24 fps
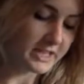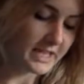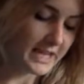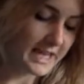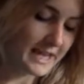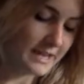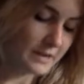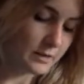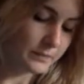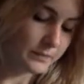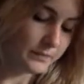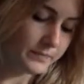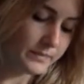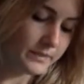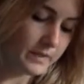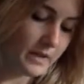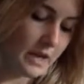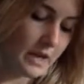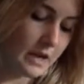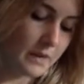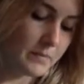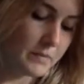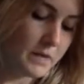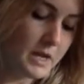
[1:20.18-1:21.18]
get out.
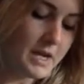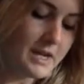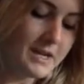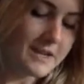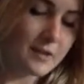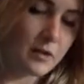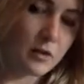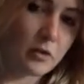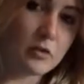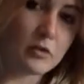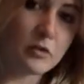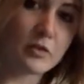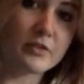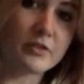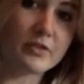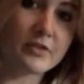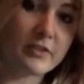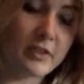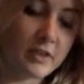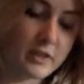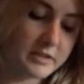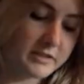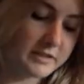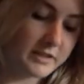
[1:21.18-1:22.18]
Got cross
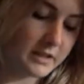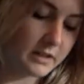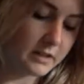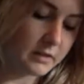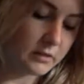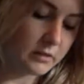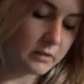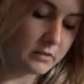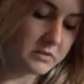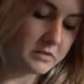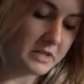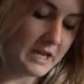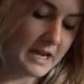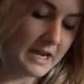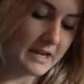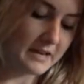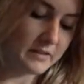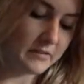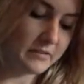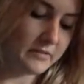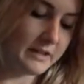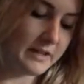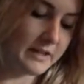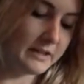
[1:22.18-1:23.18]
singles
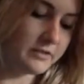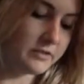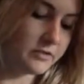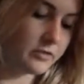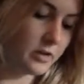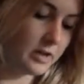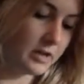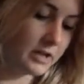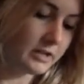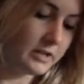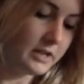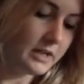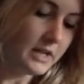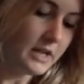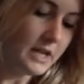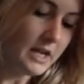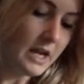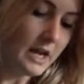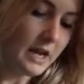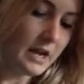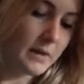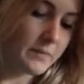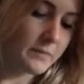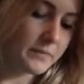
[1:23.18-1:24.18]
and a fillet string.
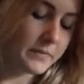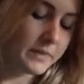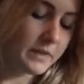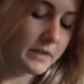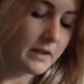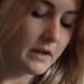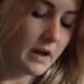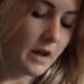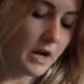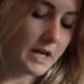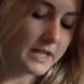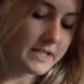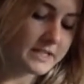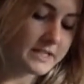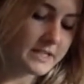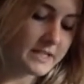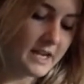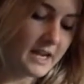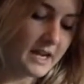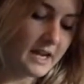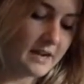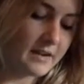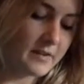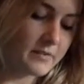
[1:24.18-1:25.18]
I did
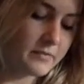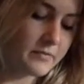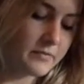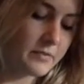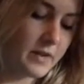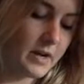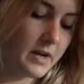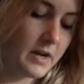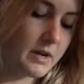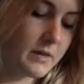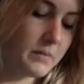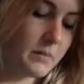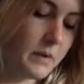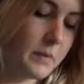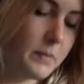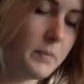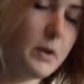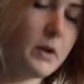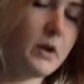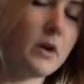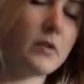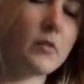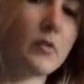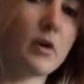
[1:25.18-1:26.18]
have, I
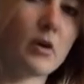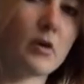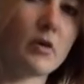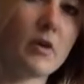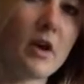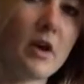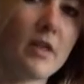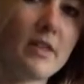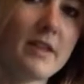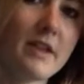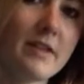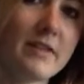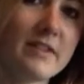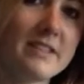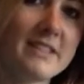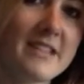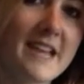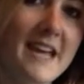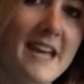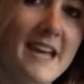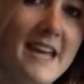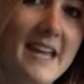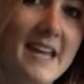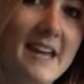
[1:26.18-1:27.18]
put a rug on her the other
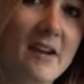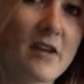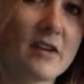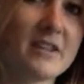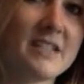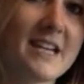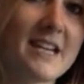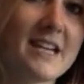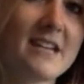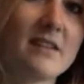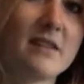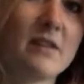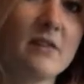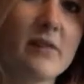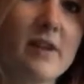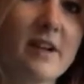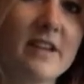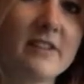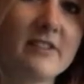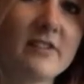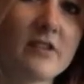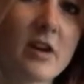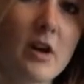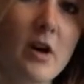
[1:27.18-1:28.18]
day and I'd taken the
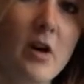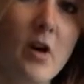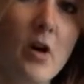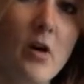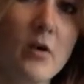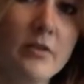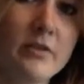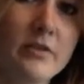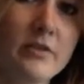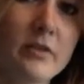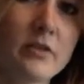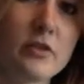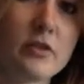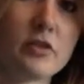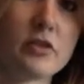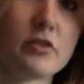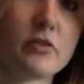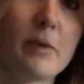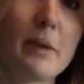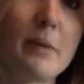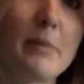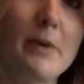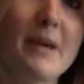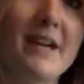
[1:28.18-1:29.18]
fillet string off. So just
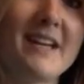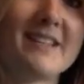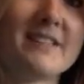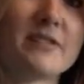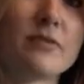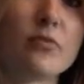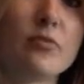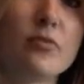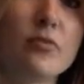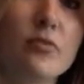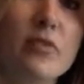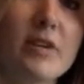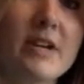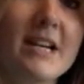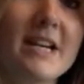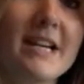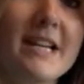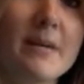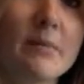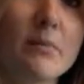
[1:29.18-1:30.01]
remember, it's really